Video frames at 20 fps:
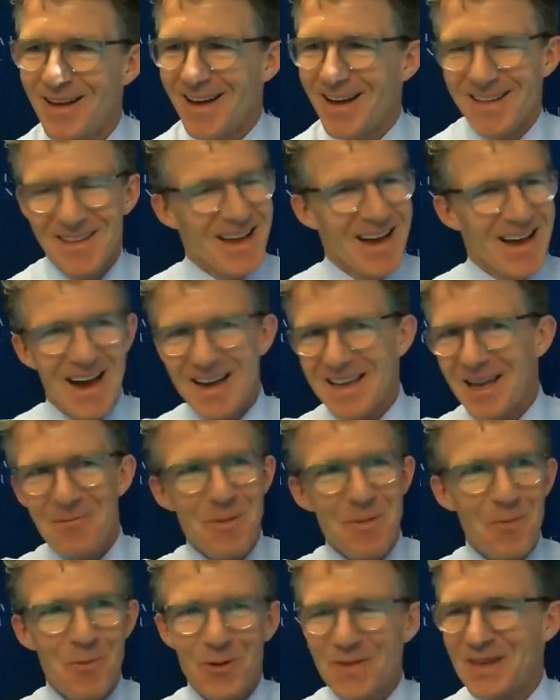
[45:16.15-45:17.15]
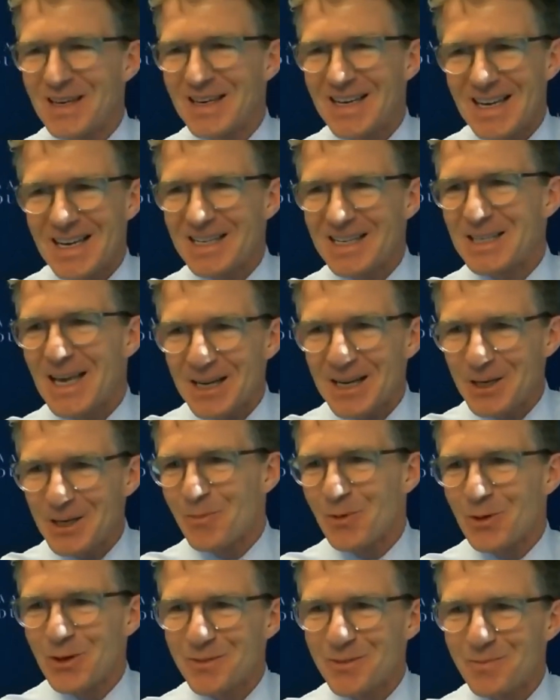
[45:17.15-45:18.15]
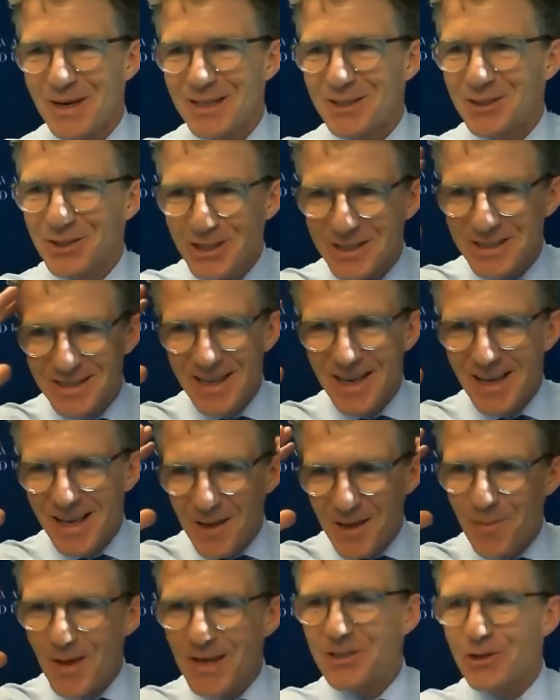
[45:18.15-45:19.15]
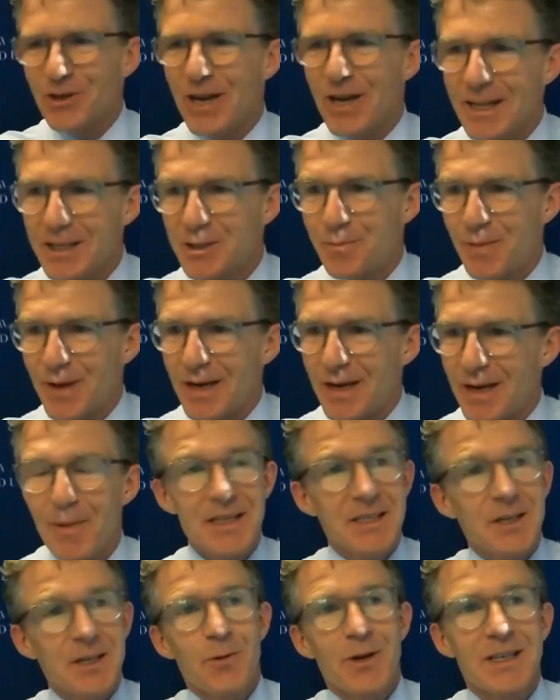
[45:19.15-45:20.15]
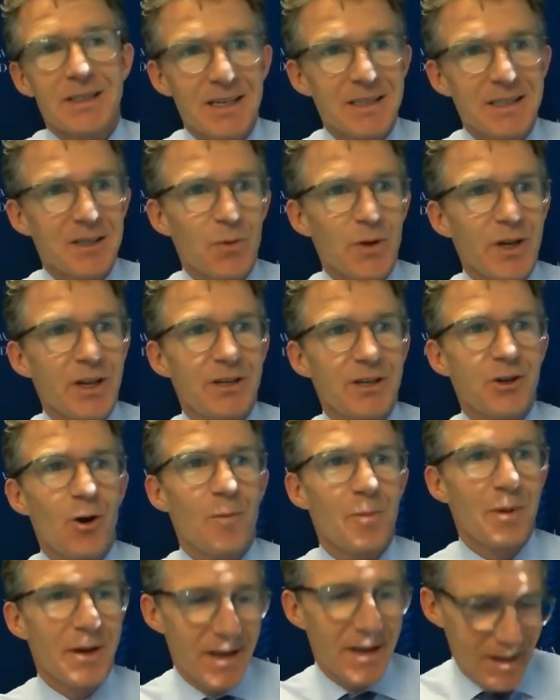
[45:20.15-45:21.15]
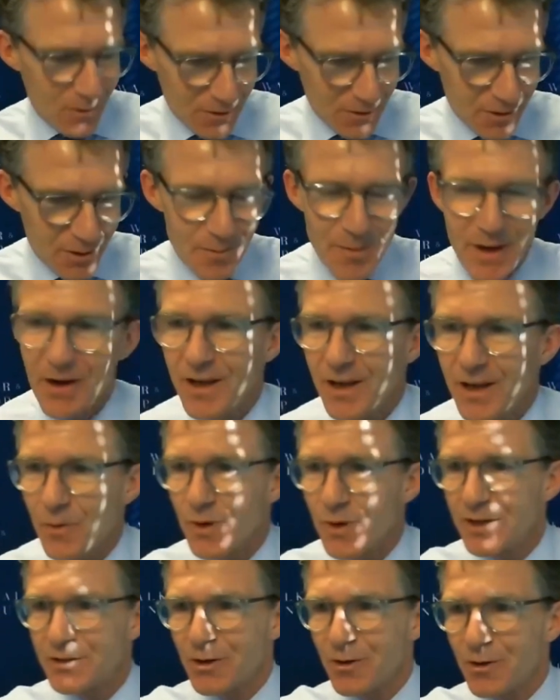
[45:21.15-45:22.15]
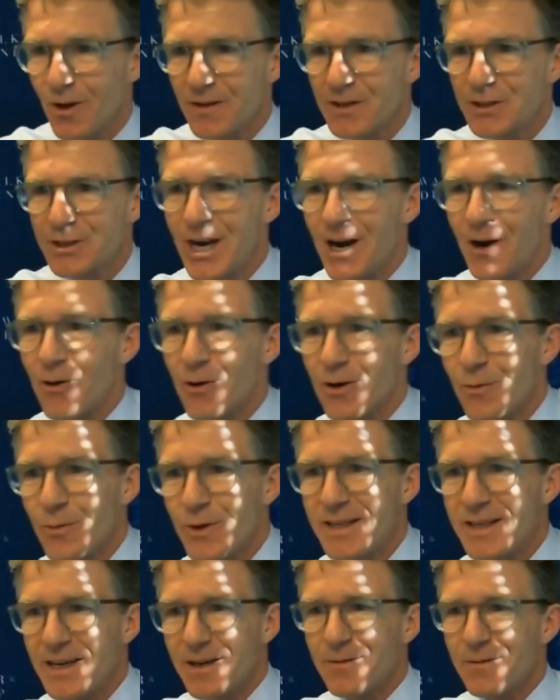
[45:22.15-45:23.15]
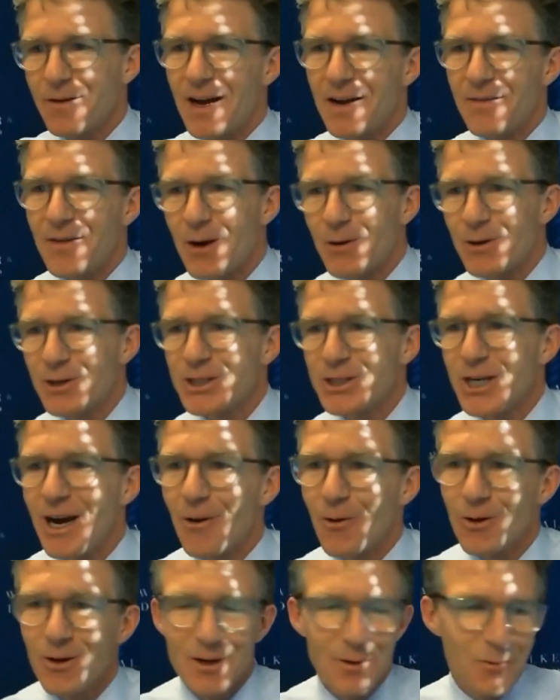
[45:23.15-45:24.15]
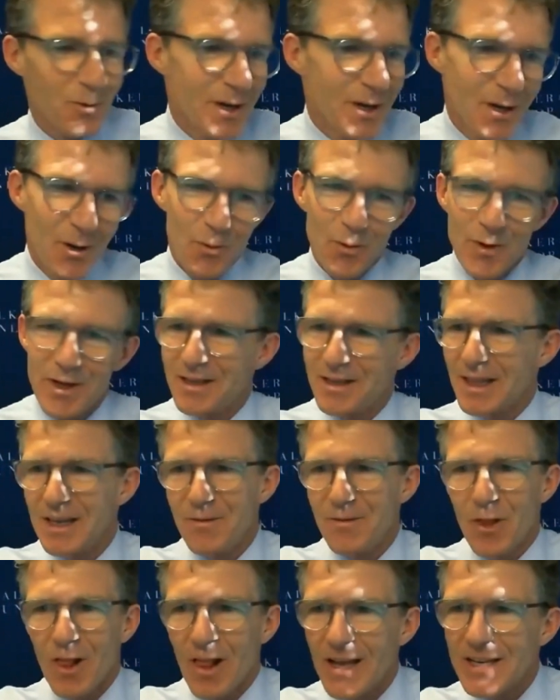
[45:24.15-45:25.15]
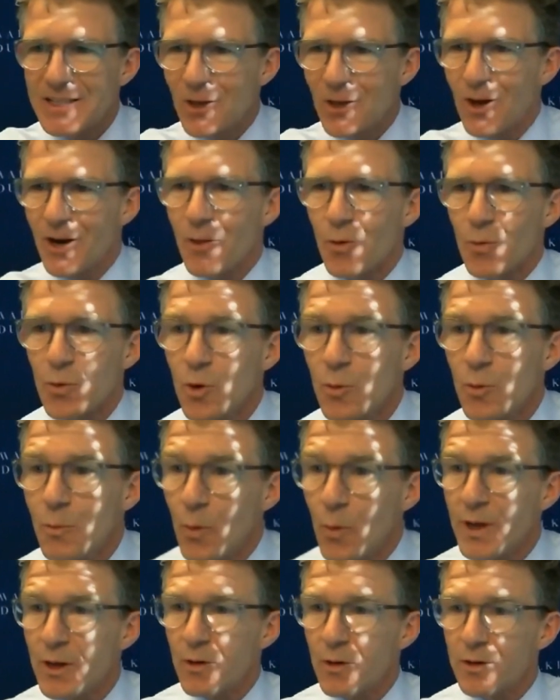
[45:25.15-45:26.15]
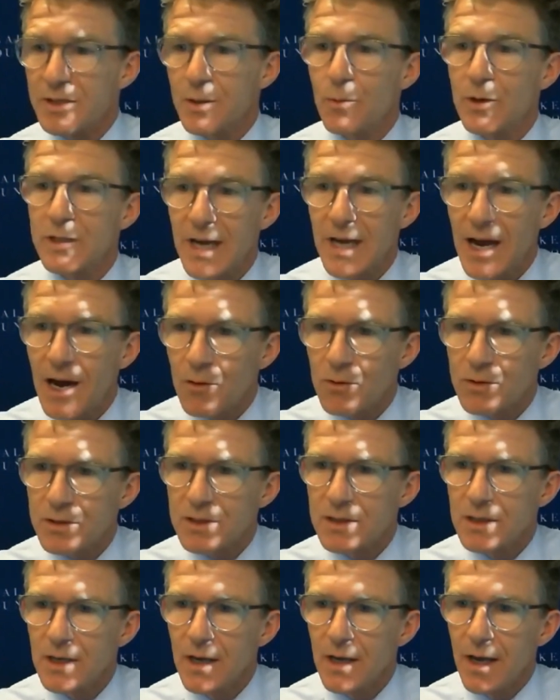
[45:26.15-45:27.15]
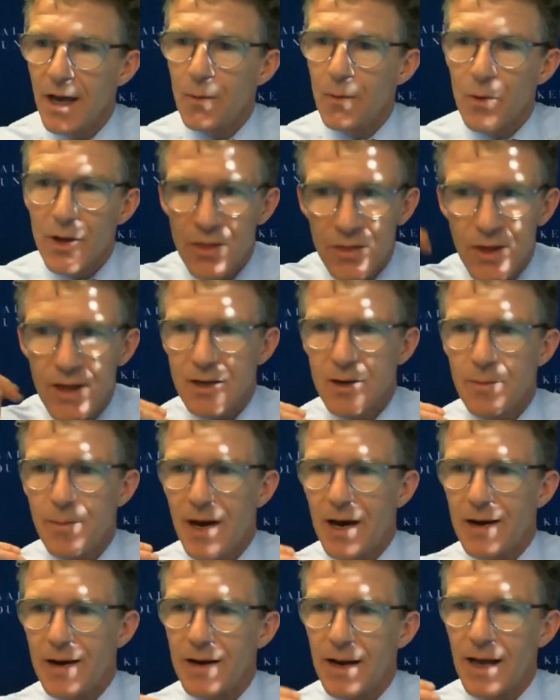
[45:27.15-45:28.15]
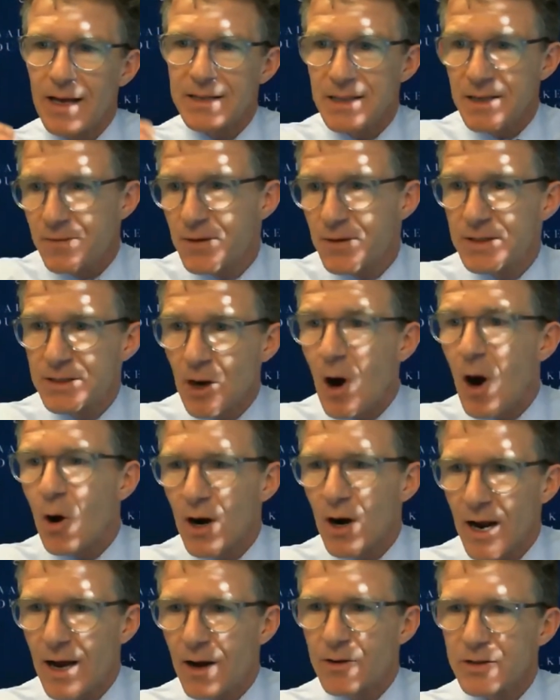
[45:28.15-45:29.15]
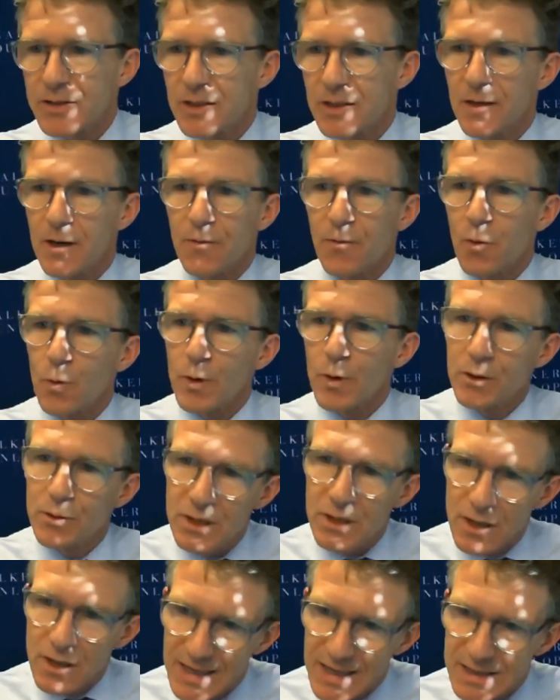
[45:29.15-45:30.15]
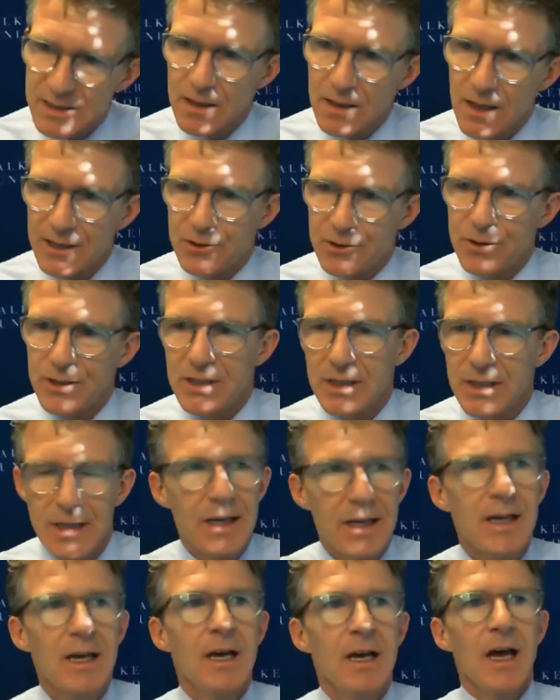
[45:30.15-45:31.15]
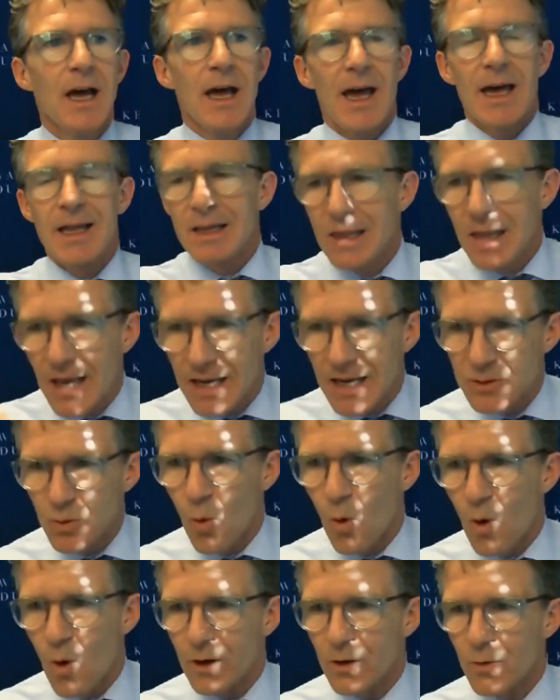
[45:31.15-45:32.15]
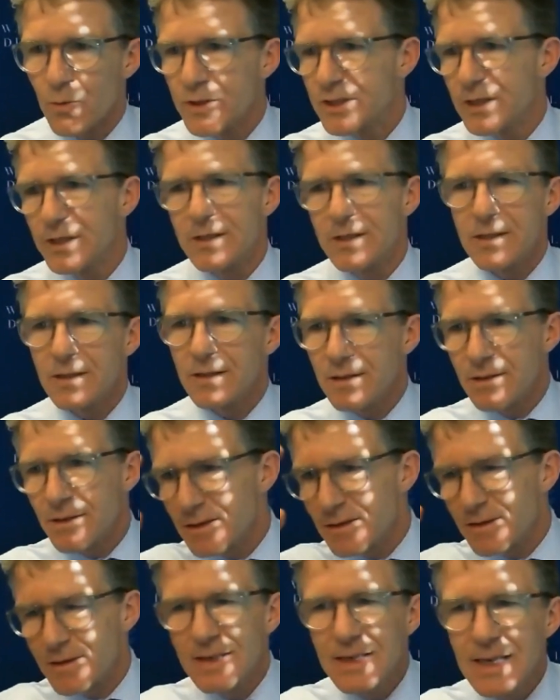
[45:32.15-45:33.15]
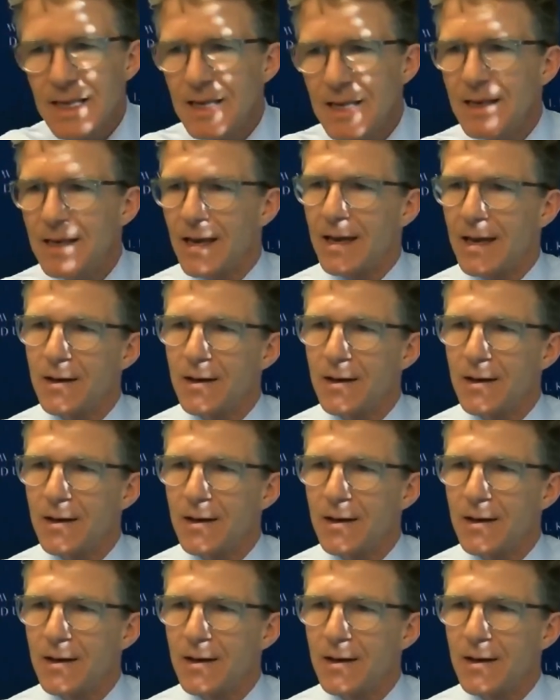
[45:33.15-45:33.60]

And I can't remember what the exact number is, but it's just, it makes your head spin. And basically what it says is we show up at a Hilton or a Marriott and we turn on the shower and we take a five hour shower and we leave the lights on in the room, but we go to someone's house and we think about it as if it's our house and therefore we use less electricity and less water, which is neat.